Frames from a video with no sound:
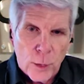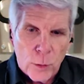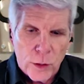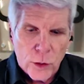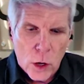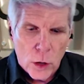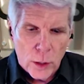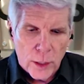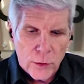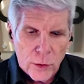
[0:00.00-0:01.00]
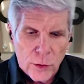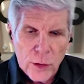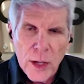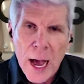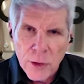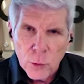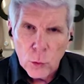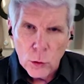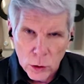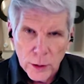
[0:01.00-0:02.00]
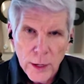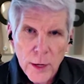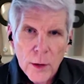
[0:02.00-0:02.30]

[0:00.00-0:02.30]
in what's called a SaaS world.